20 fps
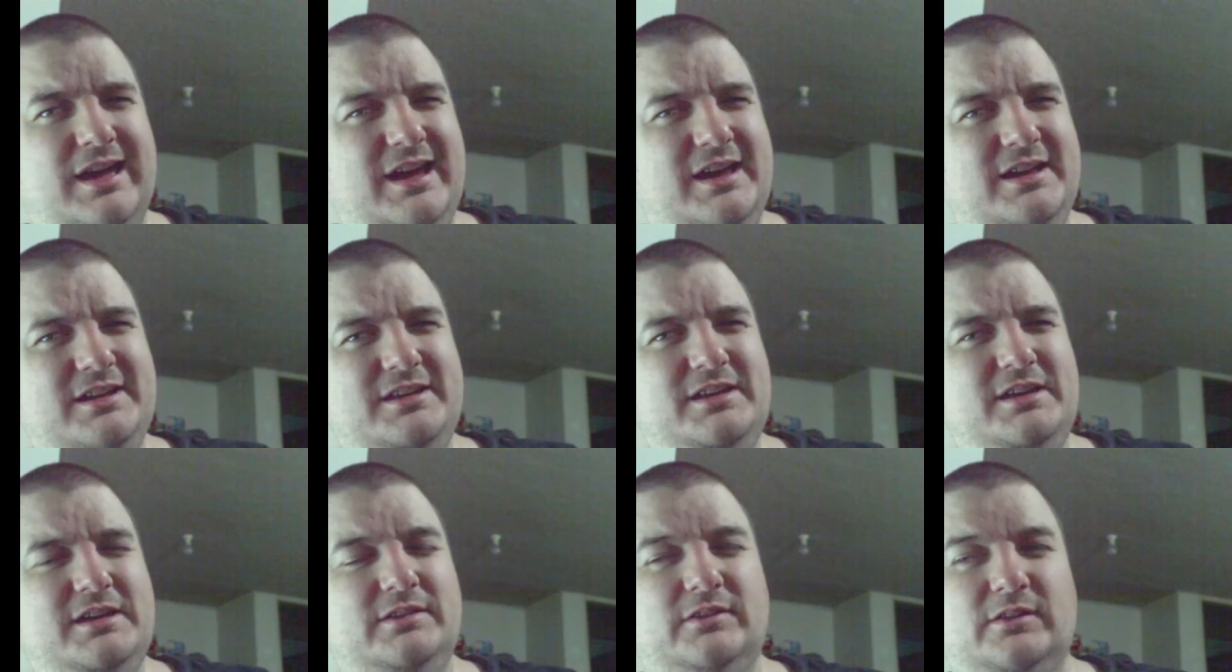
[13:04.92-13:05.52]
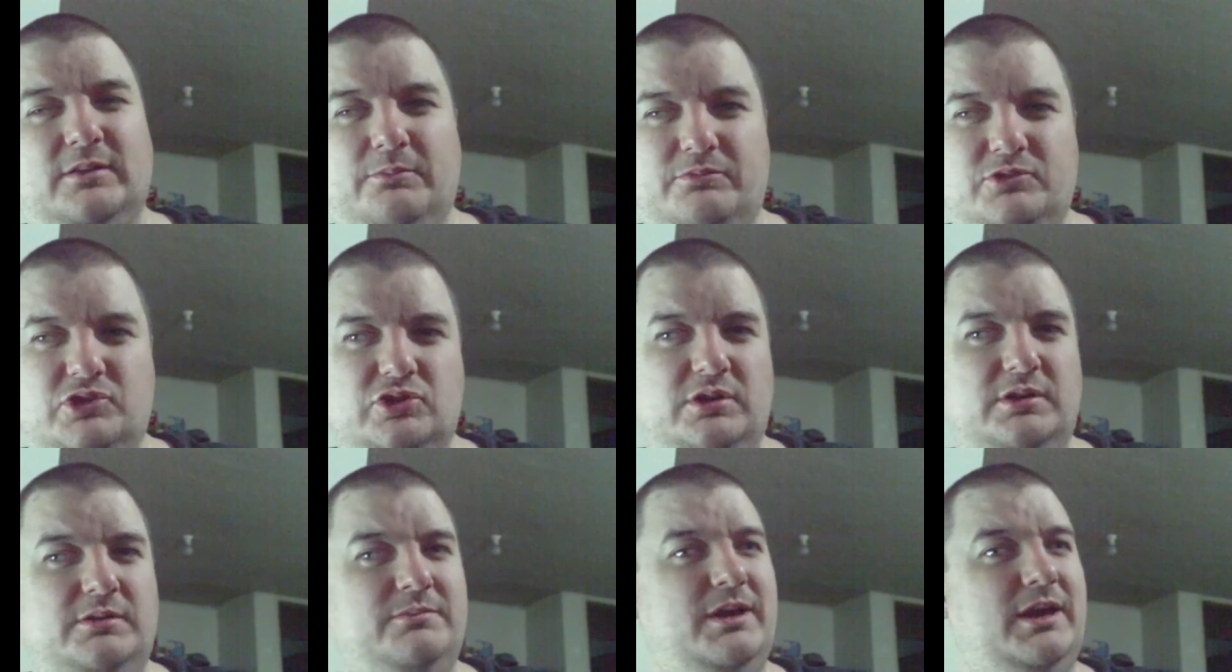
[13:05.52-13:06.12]
And he ends up
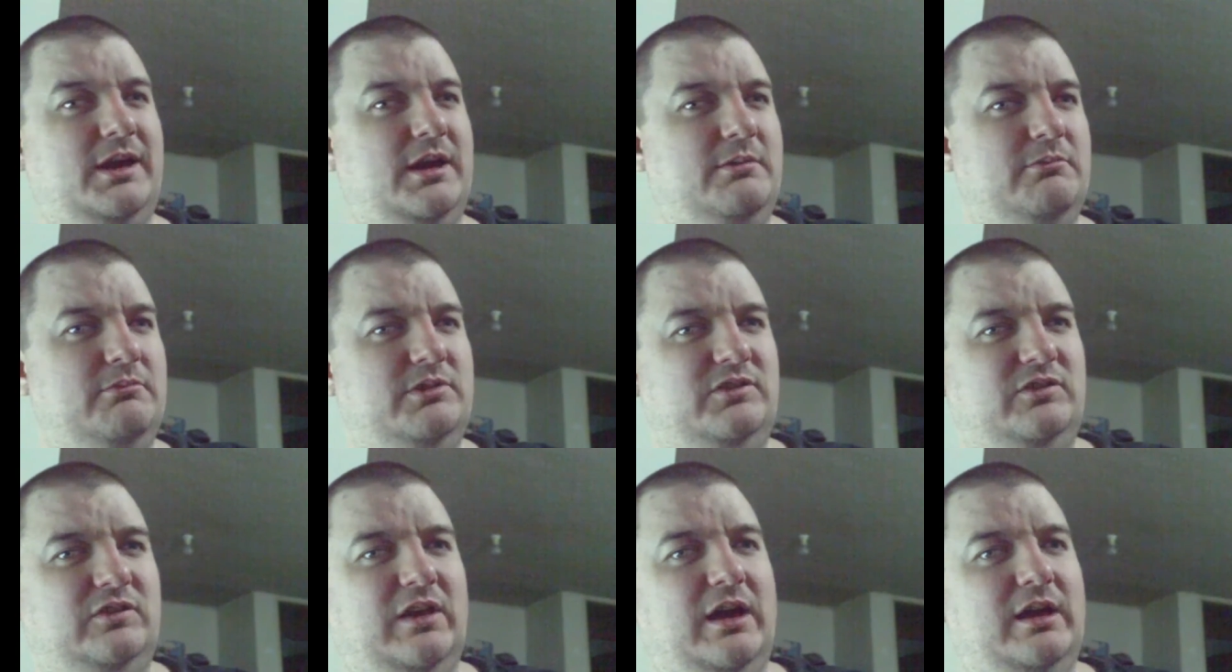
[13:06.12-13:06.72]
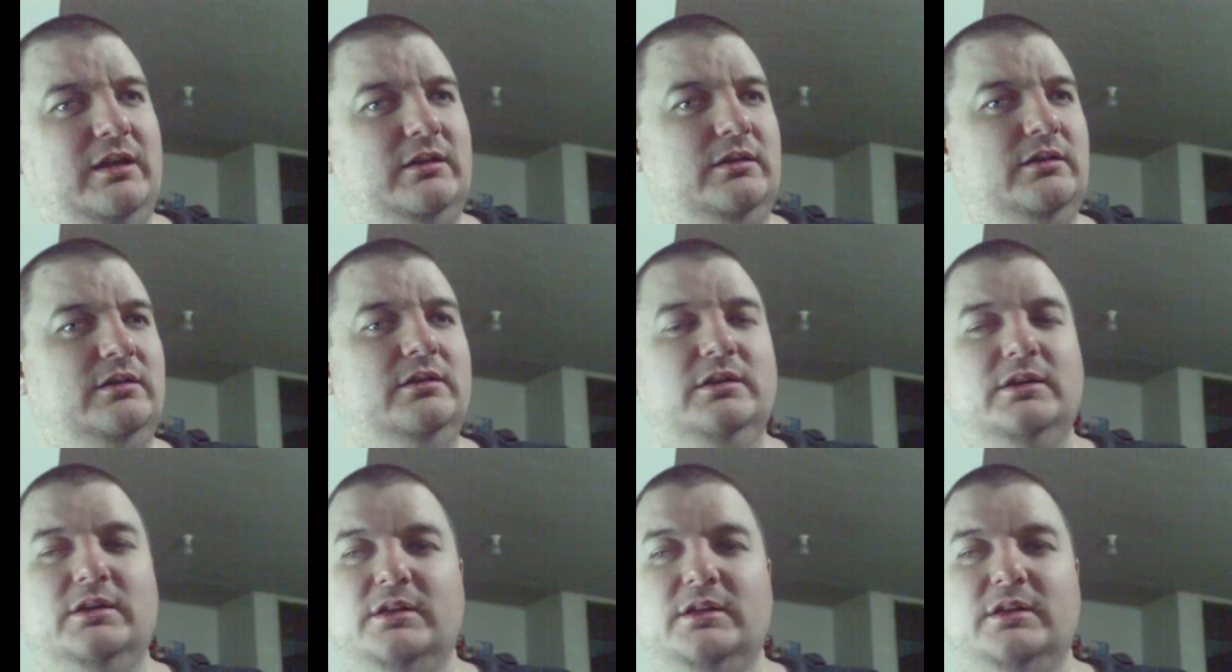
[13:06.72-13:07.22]
joining back up with Satin.